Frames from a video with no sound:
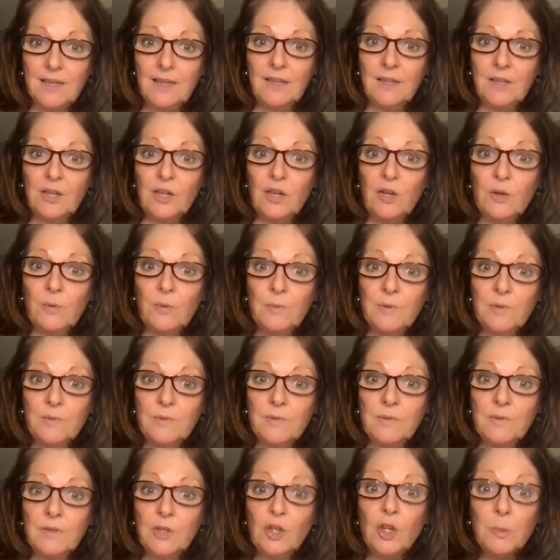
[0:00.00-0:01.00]
in
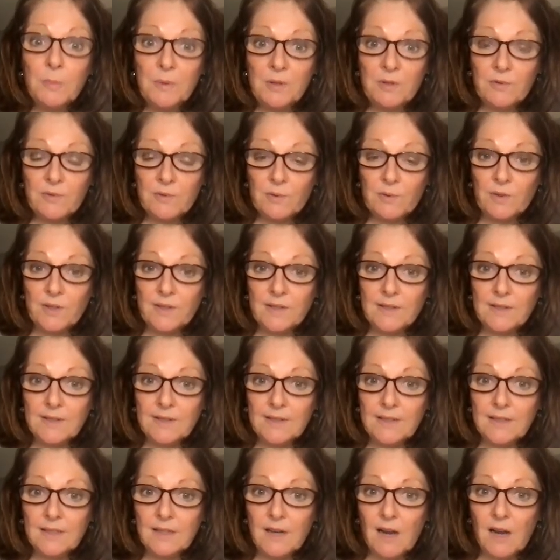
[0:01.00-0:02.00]
human
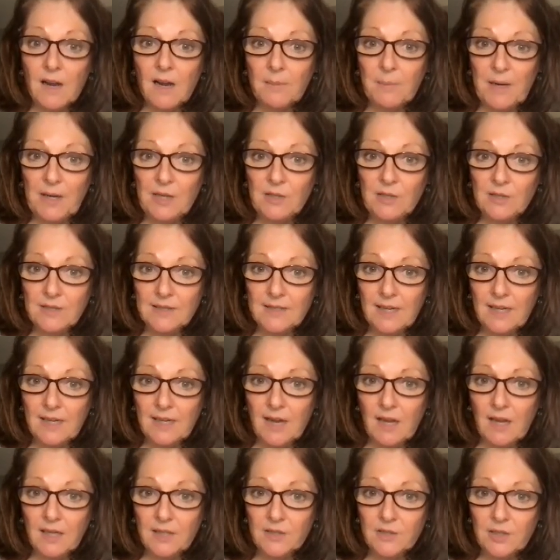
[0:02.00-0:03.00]
resources and occupational
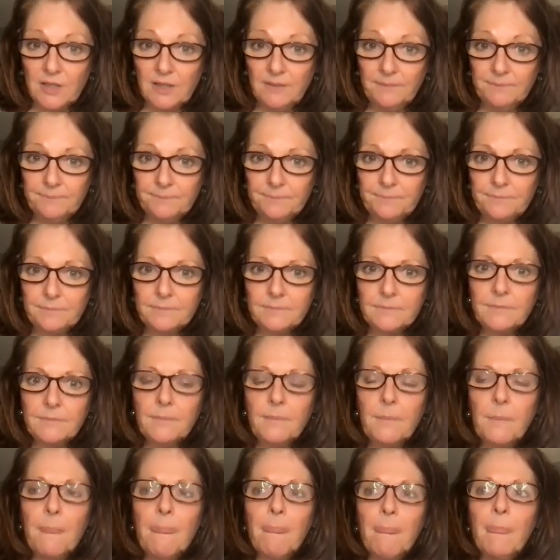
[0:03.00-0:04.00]
psychology.
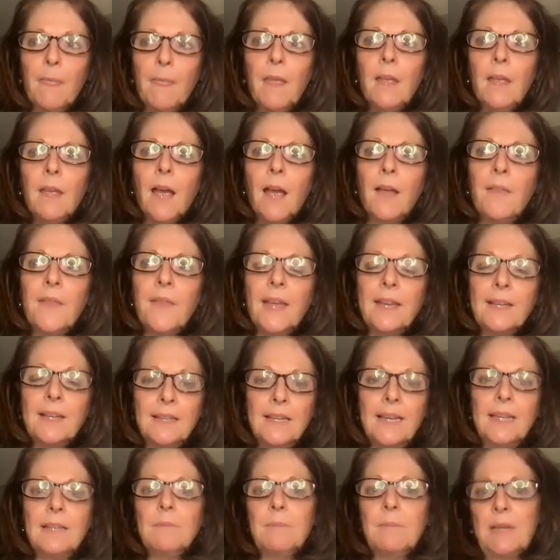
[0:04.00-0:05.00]
And that
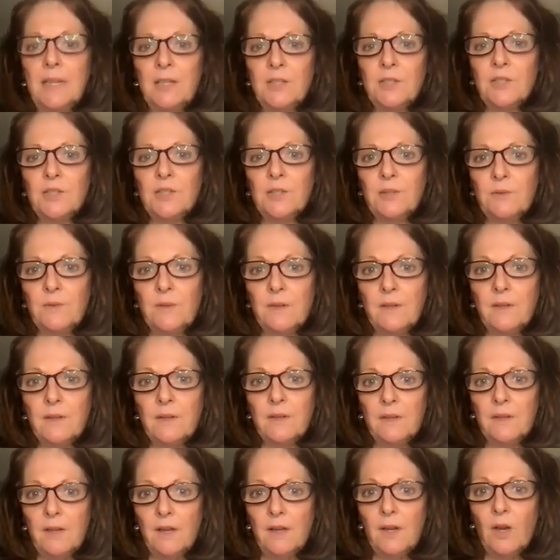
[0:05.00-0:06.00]
led me into
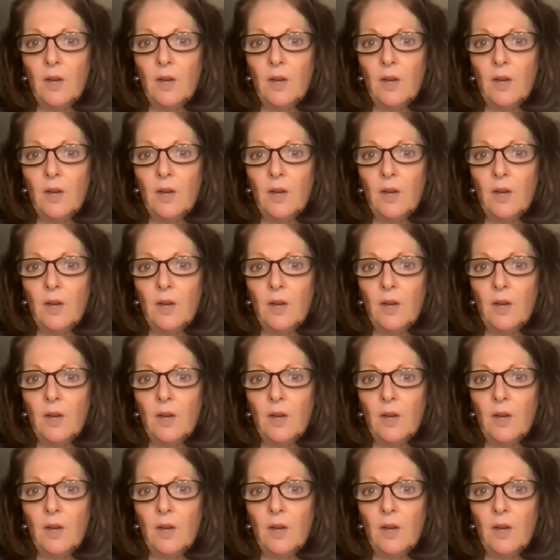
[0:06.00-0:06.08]
the